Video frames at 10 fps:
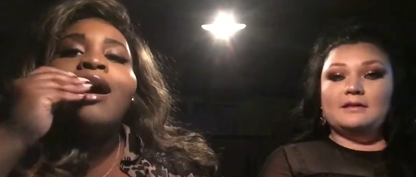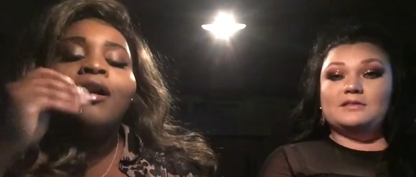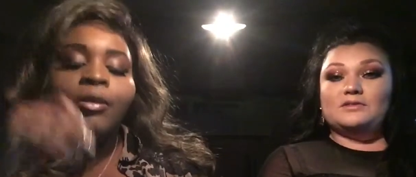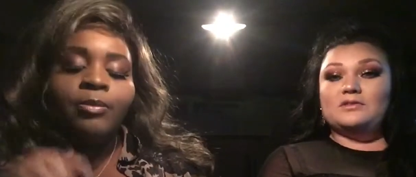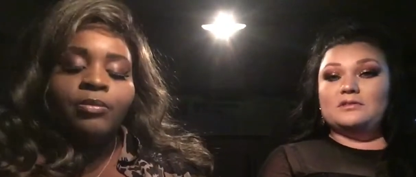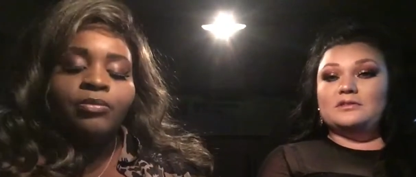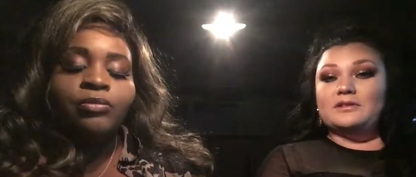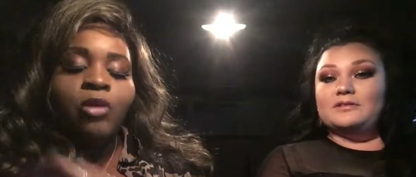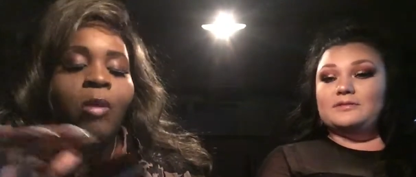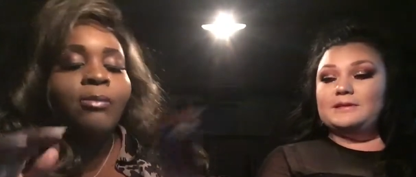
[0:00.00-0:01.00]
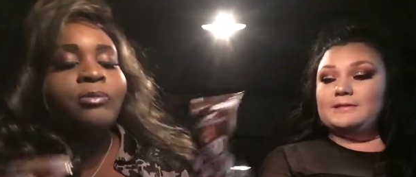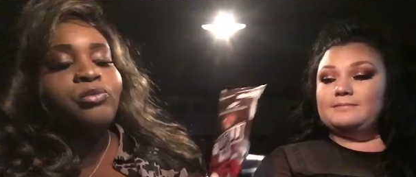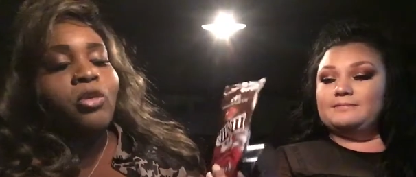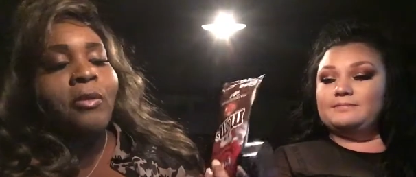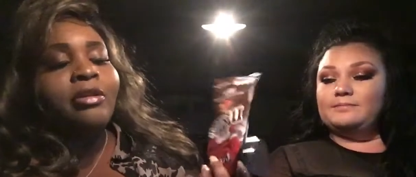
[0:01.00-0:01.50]
Speaker 1: It's good though.
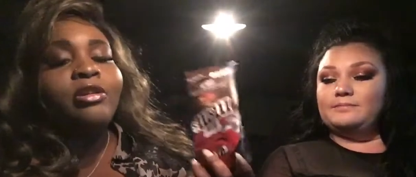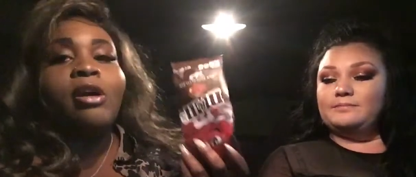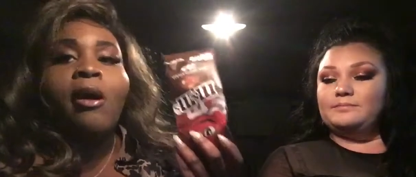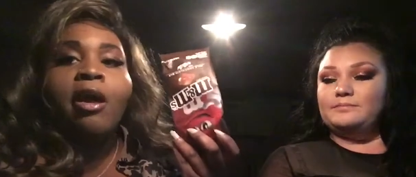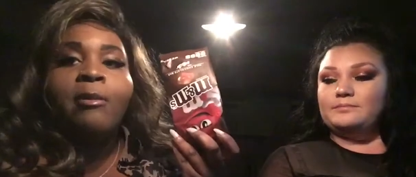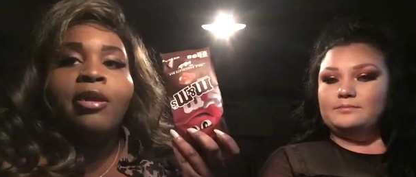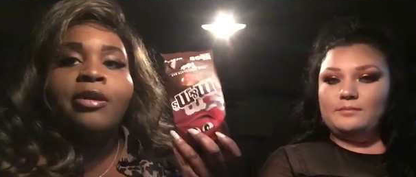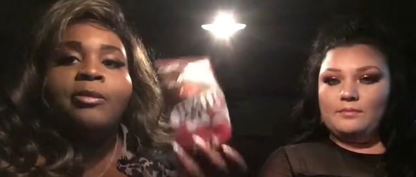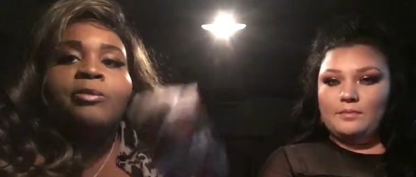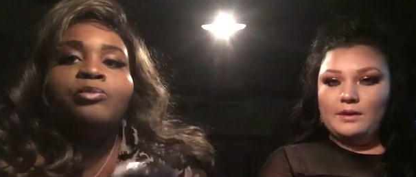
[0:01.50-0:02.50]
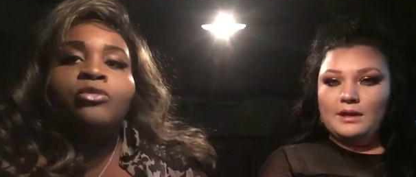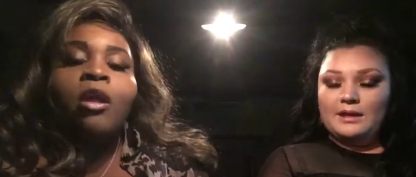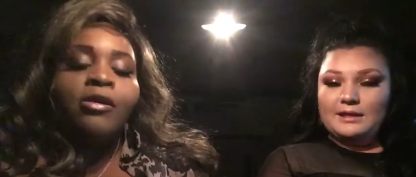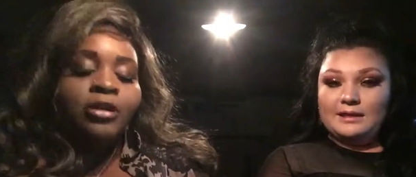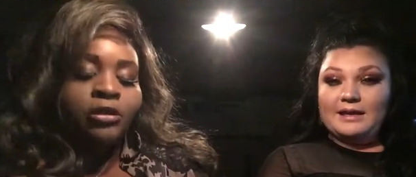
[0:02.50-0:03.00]
What is that? M&M.
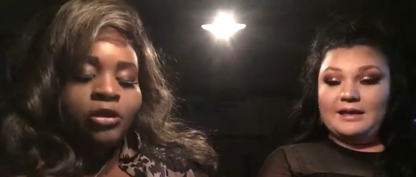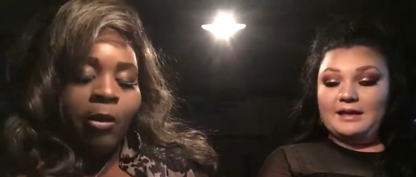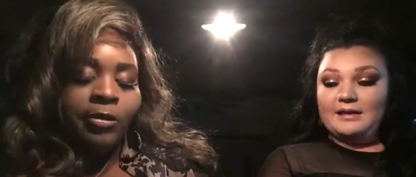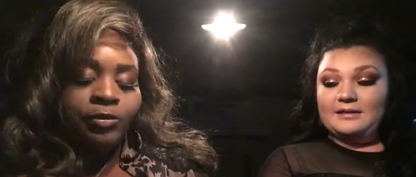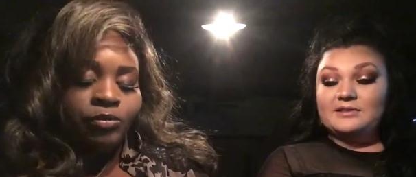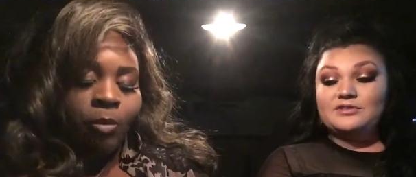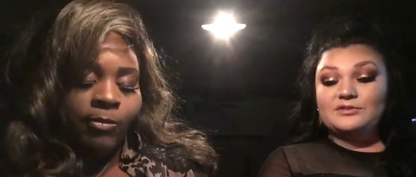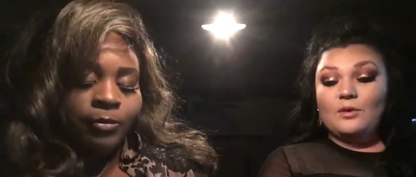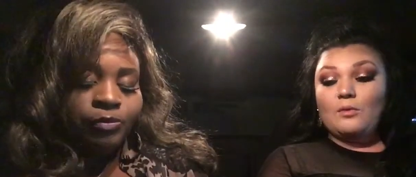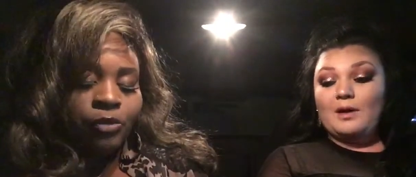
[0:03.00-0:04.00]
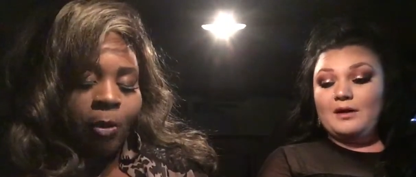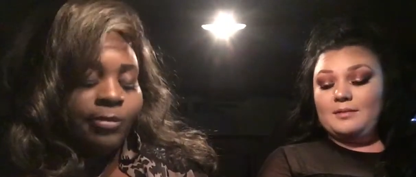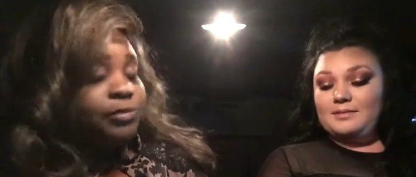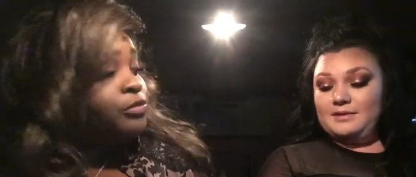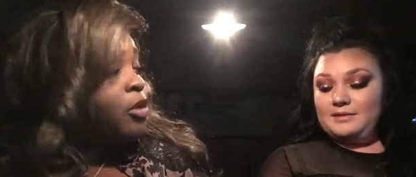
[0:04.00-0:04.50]
Yeah, this is so bomb.
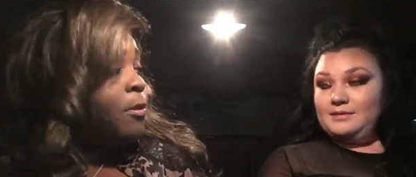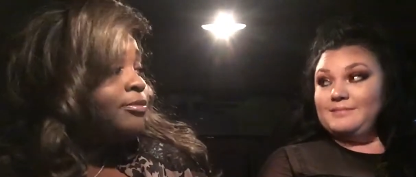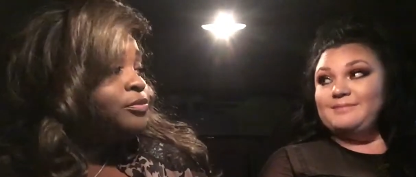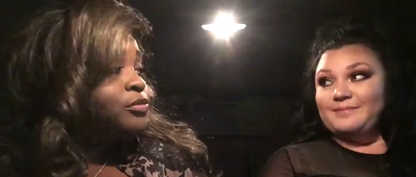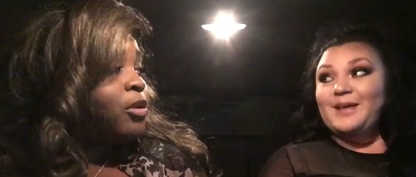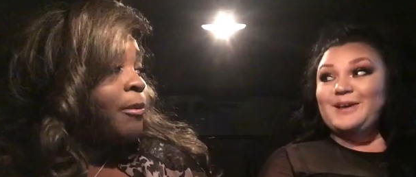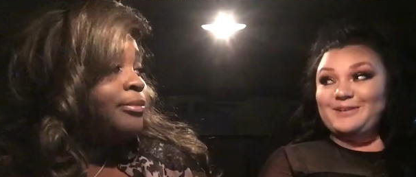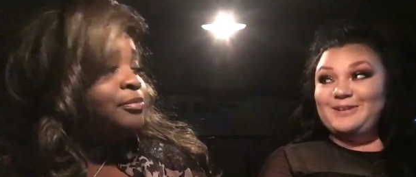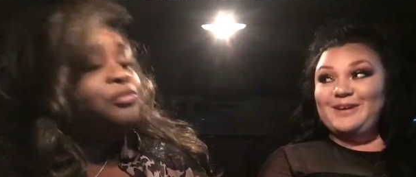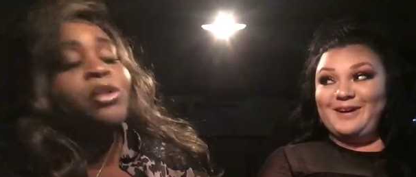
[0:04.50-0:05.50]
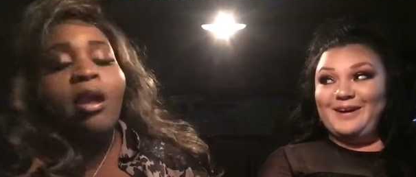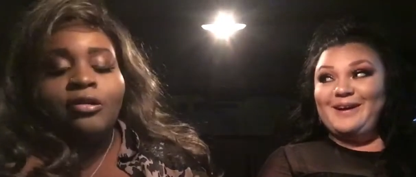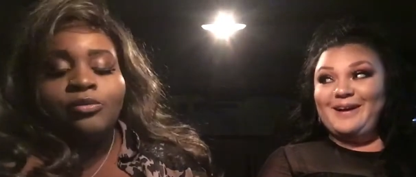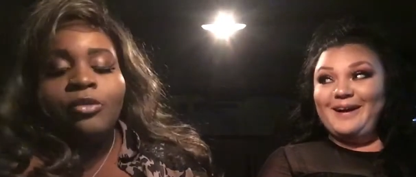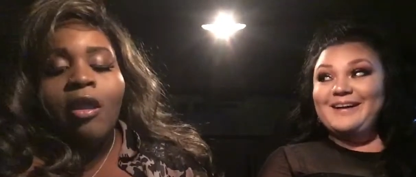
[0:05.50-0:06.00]
Mmm.
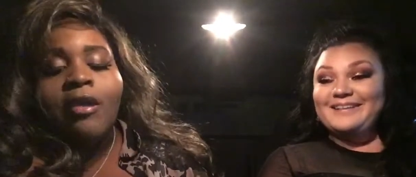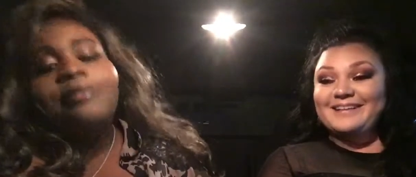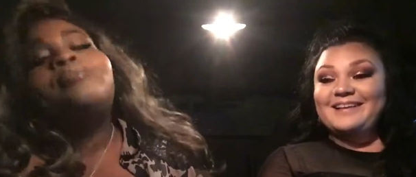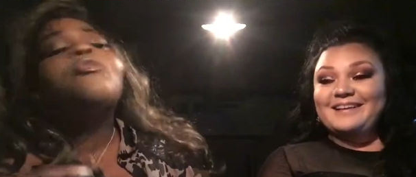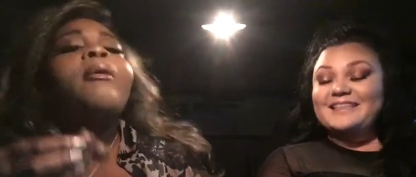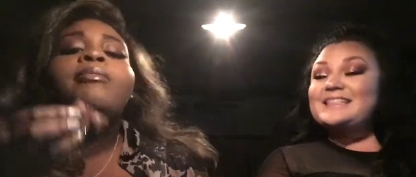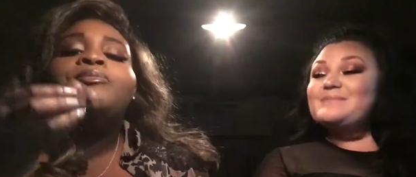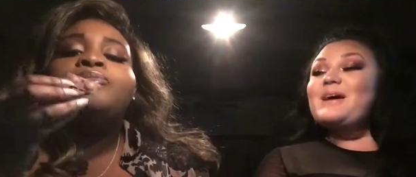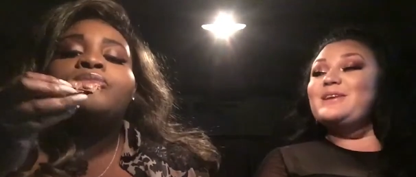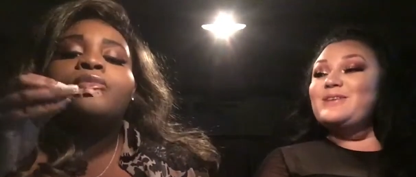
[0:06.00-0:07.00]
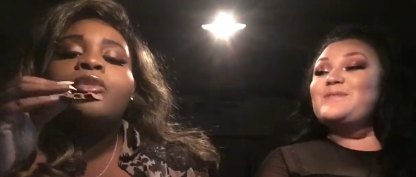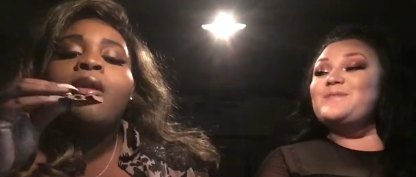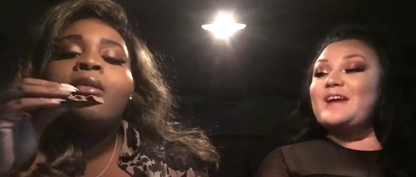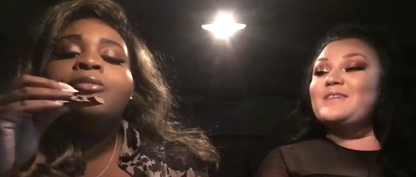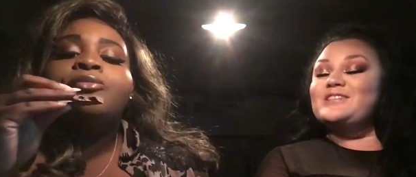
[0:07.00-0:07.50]
Girl, this is my new
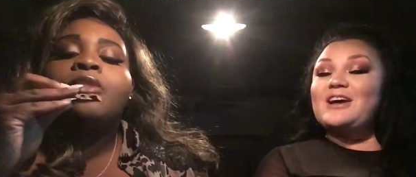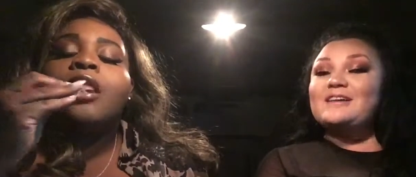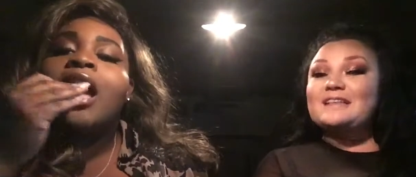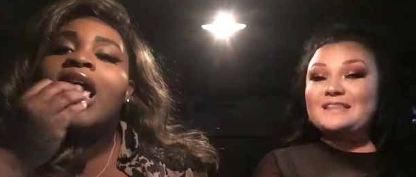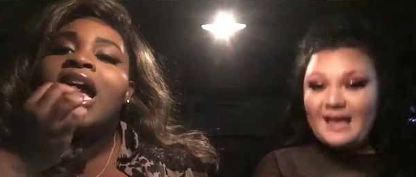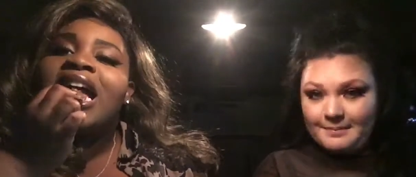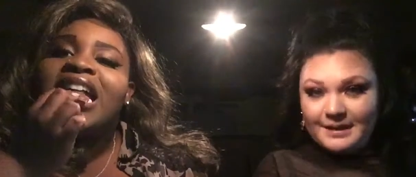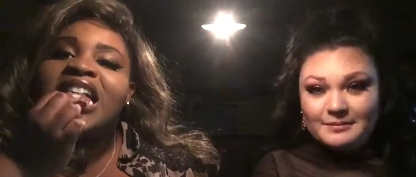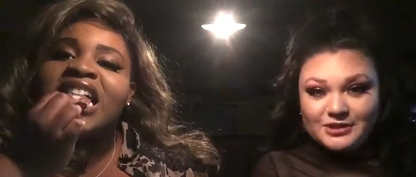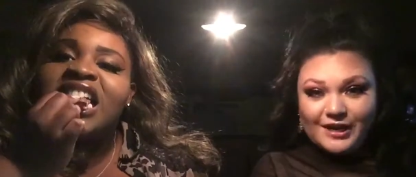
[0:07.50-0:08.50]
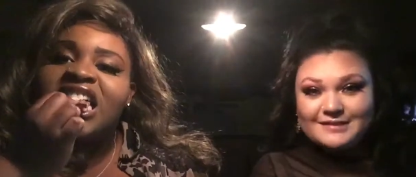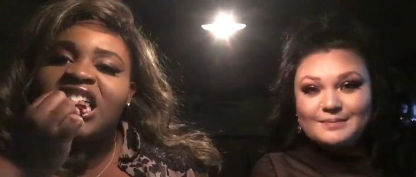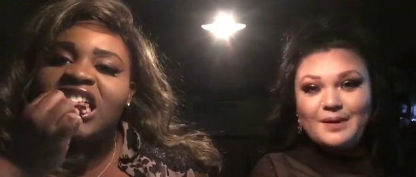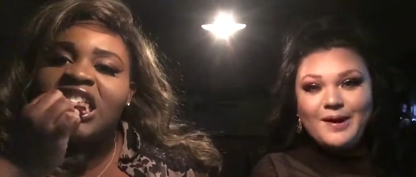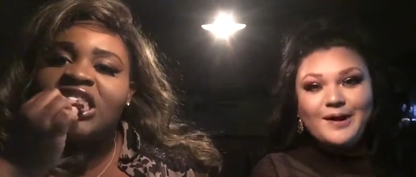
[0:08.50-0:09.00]
favorite chocolate. The M&M
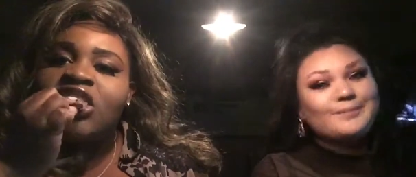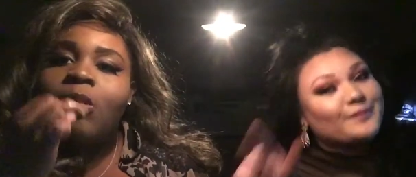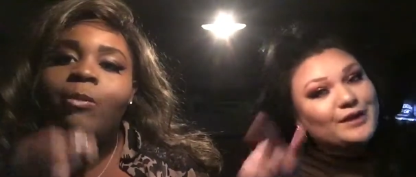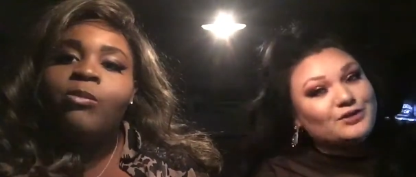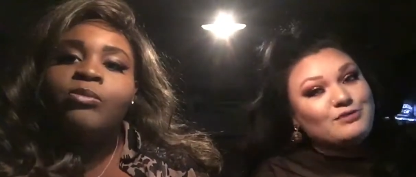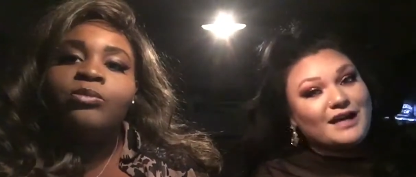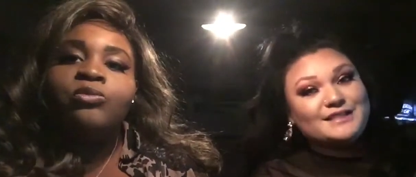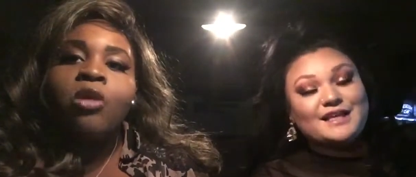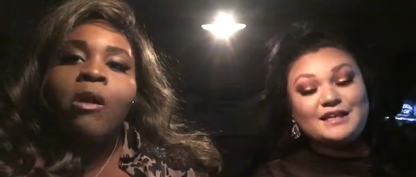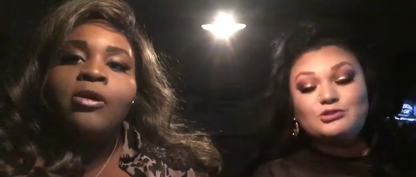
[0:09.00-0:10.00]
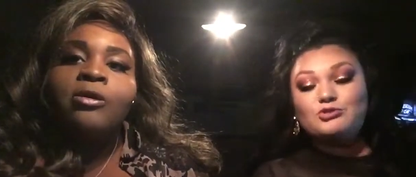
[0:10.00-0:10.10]
chocolate bar. You guys gotta